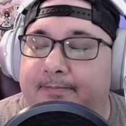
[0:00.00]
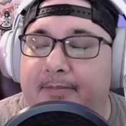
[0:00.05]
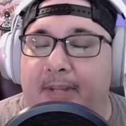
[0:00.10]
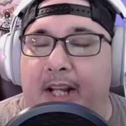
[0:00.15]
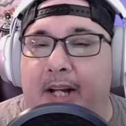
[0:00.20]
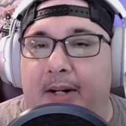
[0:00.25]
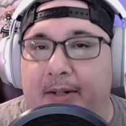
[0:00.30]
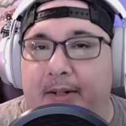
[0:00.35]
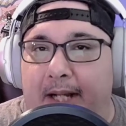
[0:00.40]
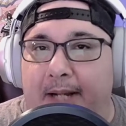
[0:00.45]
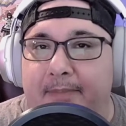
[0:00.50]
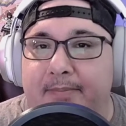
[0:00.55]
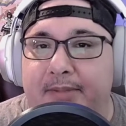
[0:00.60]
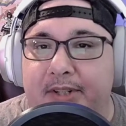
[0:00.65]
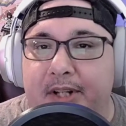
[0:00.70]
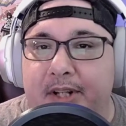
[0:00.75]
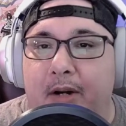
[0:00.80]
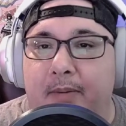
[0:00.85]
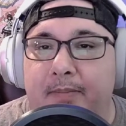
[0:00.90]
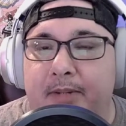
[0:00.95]
Okay,
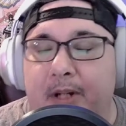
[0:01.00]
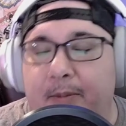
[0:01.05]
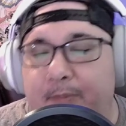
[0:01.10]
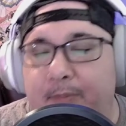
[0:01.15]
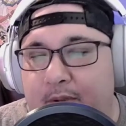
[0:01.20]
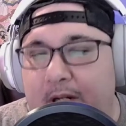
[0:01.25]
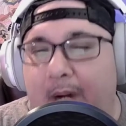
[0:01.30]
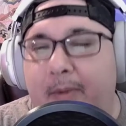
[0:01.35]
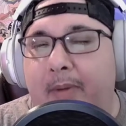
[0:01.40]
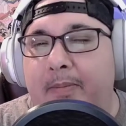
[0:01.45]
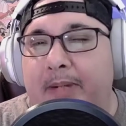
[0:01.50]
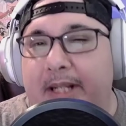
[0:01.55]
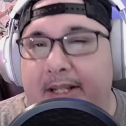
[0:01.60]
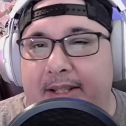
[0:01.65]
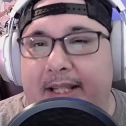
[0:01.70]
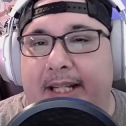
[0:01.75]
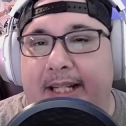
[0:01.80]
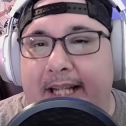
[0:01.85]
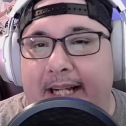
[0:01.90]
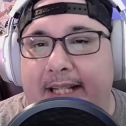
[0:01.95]
so you're probably
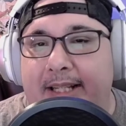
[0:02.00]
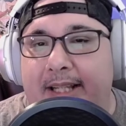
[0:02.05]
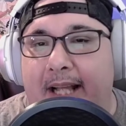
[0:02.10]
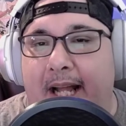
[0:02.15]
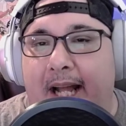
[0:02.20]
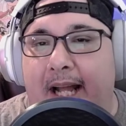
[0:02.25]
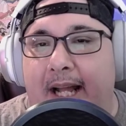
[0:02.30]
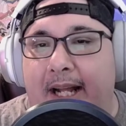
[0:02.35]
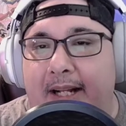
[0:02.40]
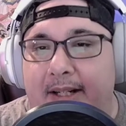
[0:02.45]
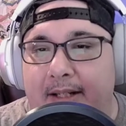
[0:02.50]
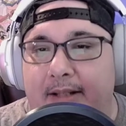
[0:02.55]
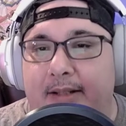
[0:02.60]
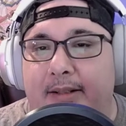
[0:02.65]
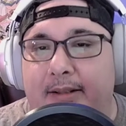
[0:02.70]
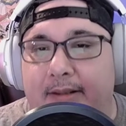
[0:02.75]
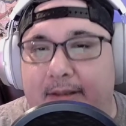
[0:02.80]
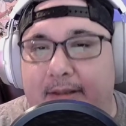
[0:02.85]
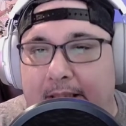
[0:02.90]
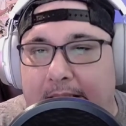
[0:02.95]
thinking that
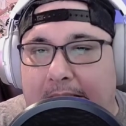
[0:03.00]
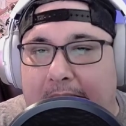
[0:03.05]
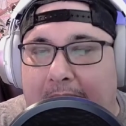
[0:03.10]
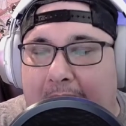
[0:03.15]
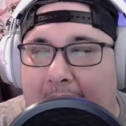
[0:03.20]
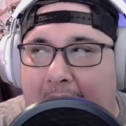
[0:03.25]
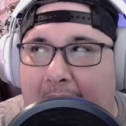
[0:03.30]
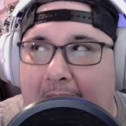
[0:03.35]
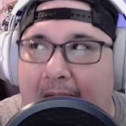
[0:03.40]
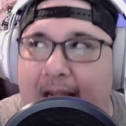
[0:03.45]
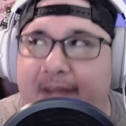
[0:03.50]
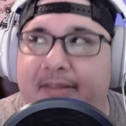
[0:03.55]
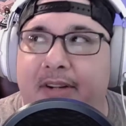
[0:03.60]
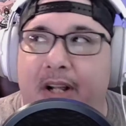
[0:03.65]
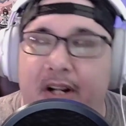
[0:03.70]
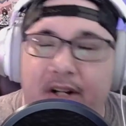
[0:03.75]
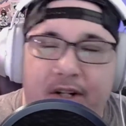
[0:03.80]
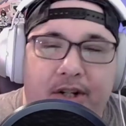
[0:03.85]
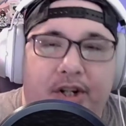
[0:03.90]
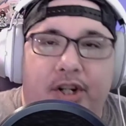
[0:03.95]

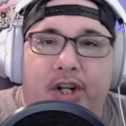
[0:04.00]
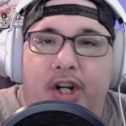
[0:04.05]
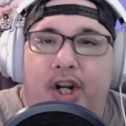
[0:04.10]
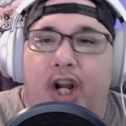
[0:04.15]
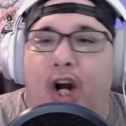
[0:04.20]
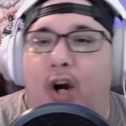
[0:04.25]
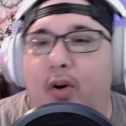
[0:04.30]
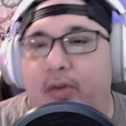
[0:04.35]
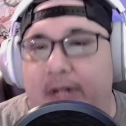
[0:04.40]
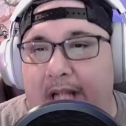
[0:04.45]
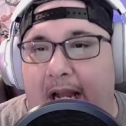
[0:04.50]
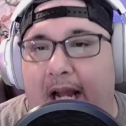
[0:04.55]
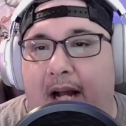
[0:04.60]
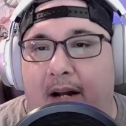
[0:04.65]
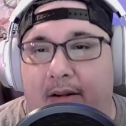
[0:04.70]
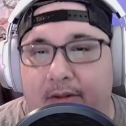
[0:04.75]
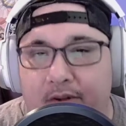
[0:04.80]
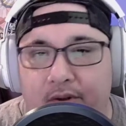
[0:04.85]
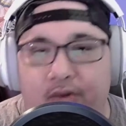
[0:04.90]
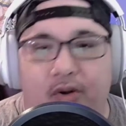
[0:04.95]
I've no
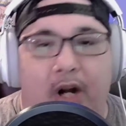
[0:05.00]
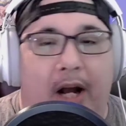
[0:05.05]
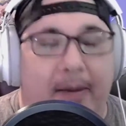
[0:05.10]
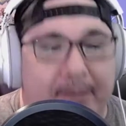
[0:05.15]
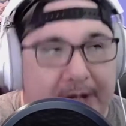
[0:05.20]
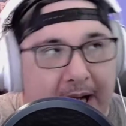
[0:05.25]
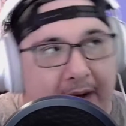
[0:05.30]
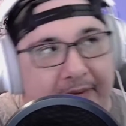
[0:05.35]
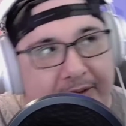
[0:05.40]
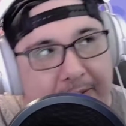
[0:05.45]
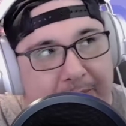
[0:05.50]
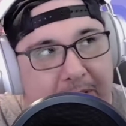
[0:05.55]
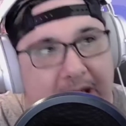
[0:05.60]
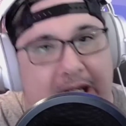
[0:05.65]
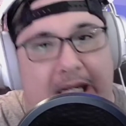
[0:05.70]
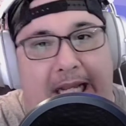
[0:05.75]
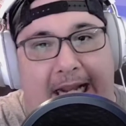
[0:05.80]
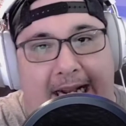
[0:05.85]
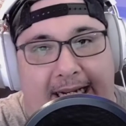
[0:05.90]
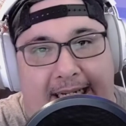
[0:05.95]
doubt dropped off the
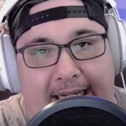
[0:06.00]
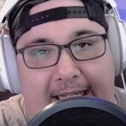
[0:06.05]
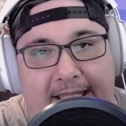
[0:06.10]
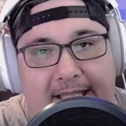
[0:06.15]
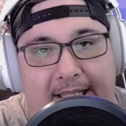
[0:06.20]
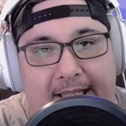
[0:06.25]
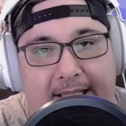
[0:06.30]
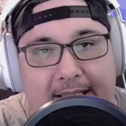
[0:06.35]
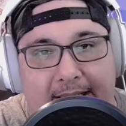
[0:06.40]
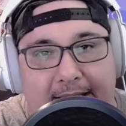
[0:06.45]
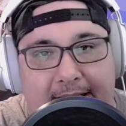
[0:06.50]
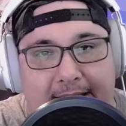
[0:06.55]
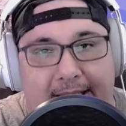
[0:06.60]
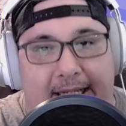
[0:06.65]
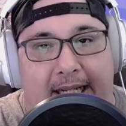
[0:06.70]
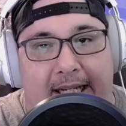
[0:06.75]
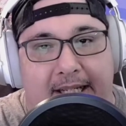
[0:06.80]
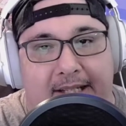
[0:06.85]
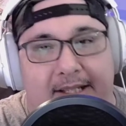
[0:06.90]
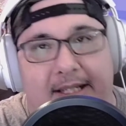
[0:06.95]
planet
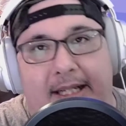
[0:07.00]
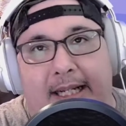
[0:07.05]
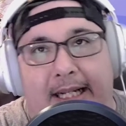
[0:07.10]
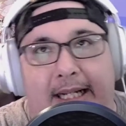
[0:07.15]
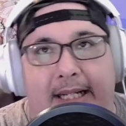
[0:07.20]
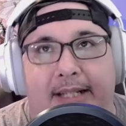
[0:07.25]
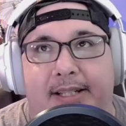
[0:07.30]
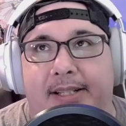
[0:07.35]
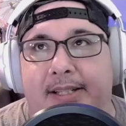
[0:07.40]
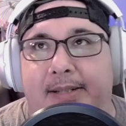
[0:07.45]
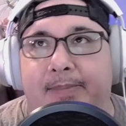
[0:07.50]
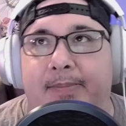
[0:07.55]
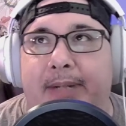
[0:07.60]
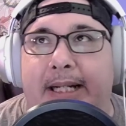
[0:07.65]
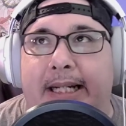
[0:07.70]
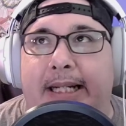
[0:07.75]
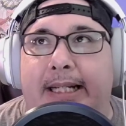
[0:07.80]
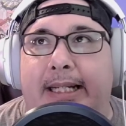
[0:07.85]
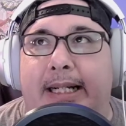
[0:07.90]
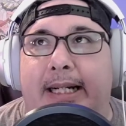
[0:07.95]
since it's
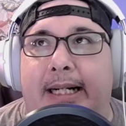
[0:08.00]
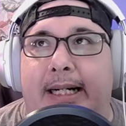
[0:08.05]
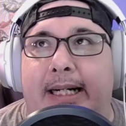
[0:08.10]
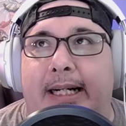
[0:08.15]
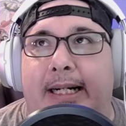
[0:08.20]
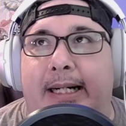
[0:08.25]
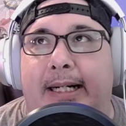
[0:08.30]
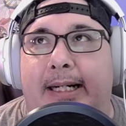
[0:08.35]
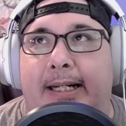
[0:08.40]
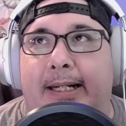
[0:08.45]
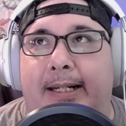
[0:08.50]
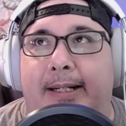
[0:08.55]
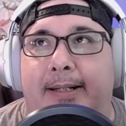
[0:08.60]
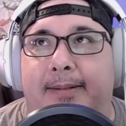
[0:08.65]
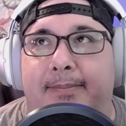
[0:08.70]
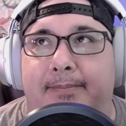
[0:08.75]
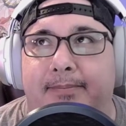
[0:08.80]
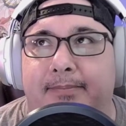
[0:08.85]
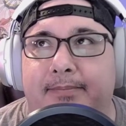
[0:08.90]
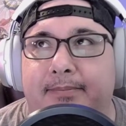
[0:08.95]
been
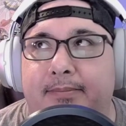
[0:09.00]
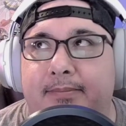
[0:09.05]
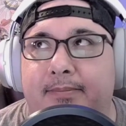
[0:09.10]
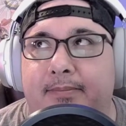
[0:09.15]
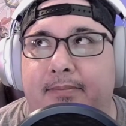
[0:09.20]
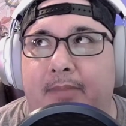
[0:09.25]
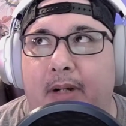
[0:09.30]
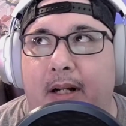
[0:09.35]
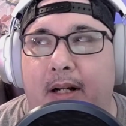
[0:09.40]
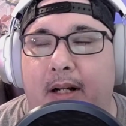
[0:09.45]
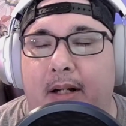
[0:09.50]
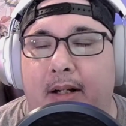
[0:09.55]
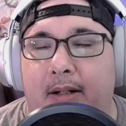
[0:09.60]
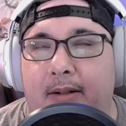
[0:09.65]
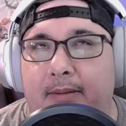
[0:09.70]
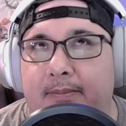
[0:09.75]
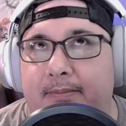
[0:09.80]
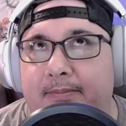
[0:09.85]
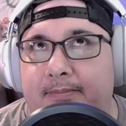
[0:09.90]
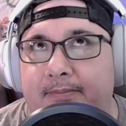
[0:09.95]
about
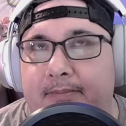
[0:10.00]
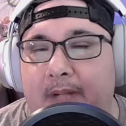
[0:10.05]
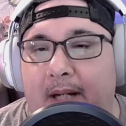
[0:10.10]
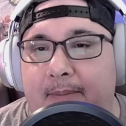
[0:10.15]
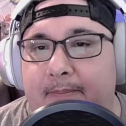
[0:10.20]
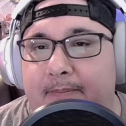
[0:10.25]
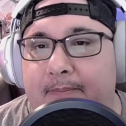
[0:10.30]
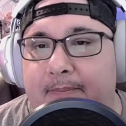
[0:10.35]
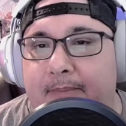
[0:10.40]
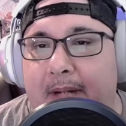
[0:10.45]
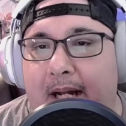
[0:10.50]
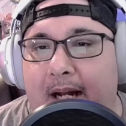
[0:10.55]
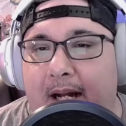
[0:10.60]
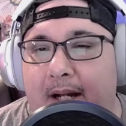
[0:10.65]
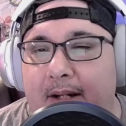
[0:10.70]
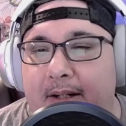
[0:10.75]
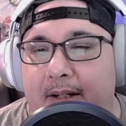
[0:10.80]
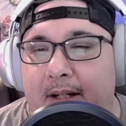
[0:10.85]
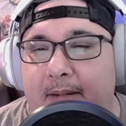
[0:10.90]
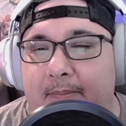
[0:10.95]

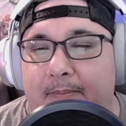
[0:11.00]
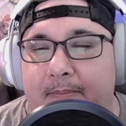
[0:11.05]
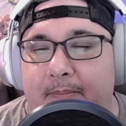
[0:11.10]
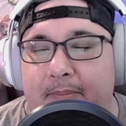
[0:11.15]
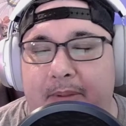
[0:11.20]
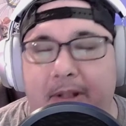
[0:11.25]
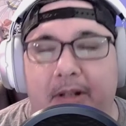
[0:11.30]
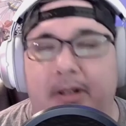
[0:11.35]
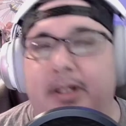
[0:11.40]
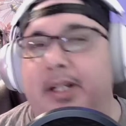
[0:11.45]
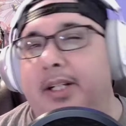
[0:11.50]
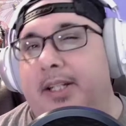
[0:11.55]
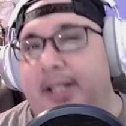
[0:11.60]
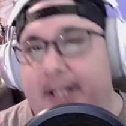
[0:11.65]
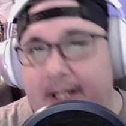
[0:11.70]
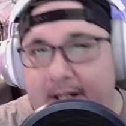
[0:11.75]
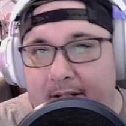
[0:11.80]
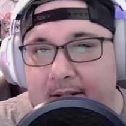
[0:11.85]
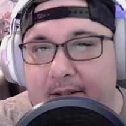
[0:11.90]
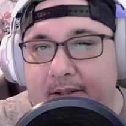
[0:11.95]
a billion
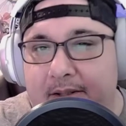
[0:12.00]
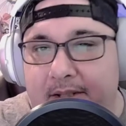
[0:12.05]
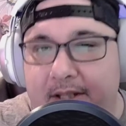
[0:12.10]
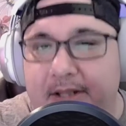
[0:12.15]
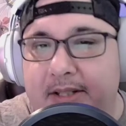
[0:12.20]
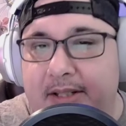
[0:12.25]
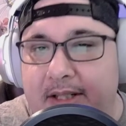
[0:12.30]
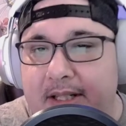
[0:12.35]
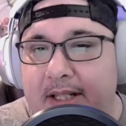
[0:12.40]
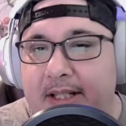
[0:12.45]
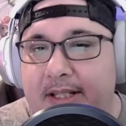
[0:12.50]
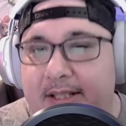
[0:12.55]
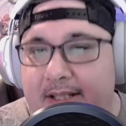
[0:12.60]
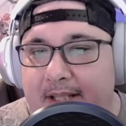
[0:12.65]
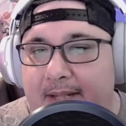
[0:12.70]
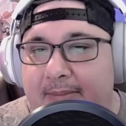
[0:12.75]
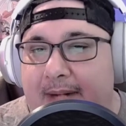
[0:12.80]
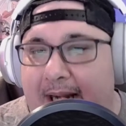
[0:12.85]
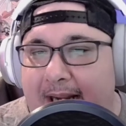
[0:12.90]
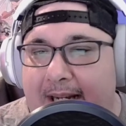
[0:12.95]
years since
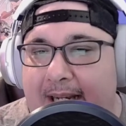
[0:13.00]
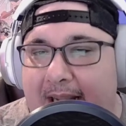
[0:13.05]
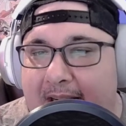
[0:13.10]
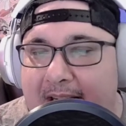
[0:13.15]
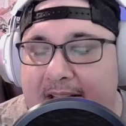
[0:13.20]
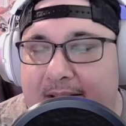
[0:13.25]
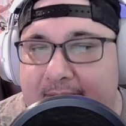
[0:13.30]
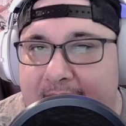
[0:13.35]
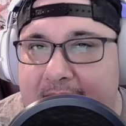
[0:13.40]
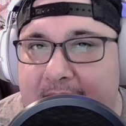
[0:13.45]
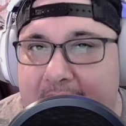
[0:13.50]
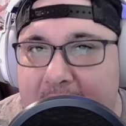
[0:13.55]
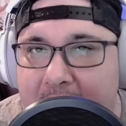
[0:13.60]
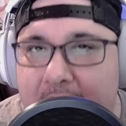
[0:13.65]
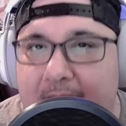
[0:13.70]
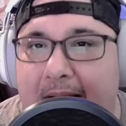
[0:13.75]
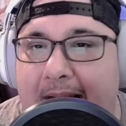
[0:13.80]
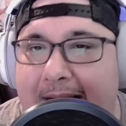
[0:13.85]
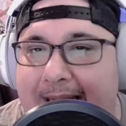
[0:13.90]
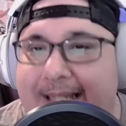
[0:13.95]
my last
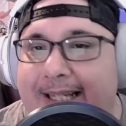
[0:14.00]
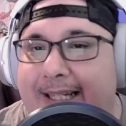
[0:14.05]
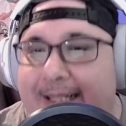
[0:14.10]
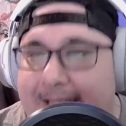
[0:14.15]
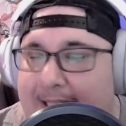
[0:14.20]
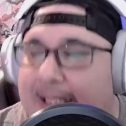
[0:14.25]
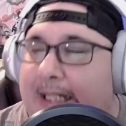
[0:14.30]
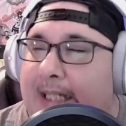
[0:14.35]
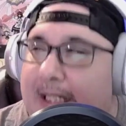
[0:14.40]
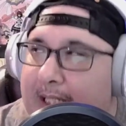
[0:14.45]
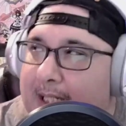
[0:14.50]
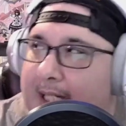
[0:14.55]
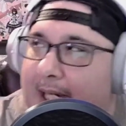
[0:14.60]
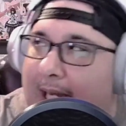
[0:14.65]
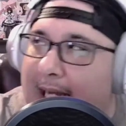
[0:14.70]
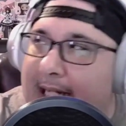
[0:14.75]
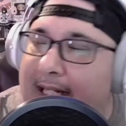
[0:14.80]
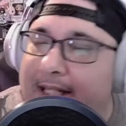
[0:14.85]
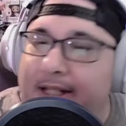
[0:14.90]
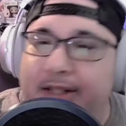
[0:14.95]
video, and
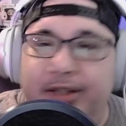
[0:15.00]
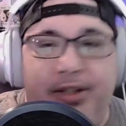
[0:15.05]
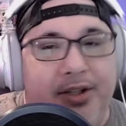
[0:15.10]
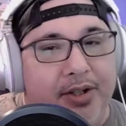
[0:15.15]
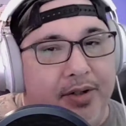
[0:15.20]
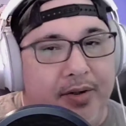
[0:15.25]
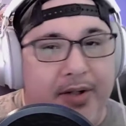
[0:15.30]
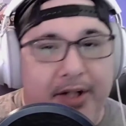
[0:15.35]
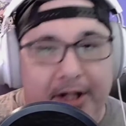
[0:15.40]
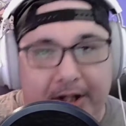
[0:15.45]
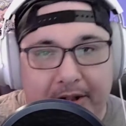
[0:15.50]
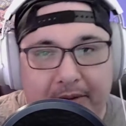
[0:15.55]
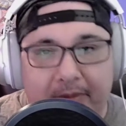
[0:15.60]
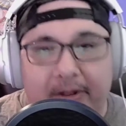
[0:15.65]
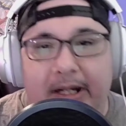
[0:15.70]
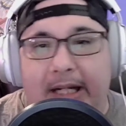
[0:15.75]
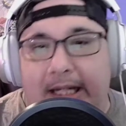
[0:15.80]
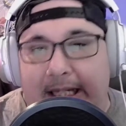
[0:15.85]
I can assure you